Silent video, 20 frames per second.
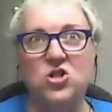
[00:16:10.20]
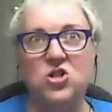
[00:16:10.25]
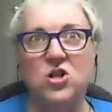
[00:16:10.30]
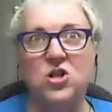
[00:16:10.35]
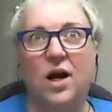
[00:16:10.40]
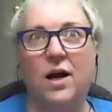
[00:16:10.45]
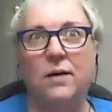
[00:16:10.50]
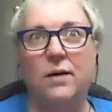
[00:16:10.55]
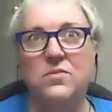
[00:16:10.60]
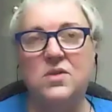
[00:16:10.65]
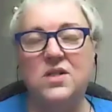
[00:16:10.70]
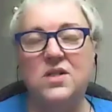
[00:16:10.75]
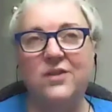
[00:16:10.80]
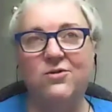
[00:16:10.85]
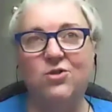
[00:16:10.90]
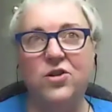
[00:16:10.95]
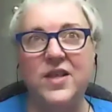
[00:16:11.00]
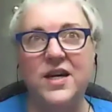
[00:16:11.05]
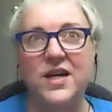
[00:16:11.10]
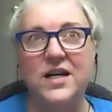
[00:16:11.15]
Um, several
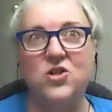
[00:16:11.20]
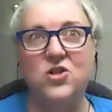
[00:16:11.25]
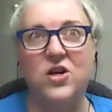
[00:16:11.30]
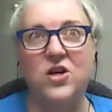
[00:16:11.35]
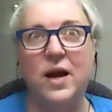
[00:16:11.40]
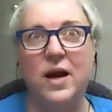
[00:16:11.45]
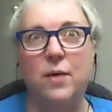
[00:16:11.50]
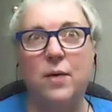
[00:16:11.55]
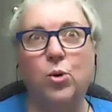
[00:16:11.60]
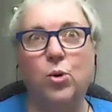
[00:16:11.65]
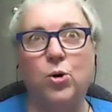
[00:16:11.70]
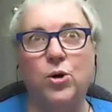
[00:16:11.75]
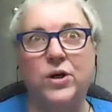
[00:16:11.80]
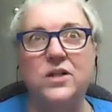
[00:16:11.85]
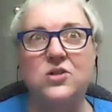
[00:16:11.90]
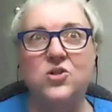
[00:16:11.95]
things on that point.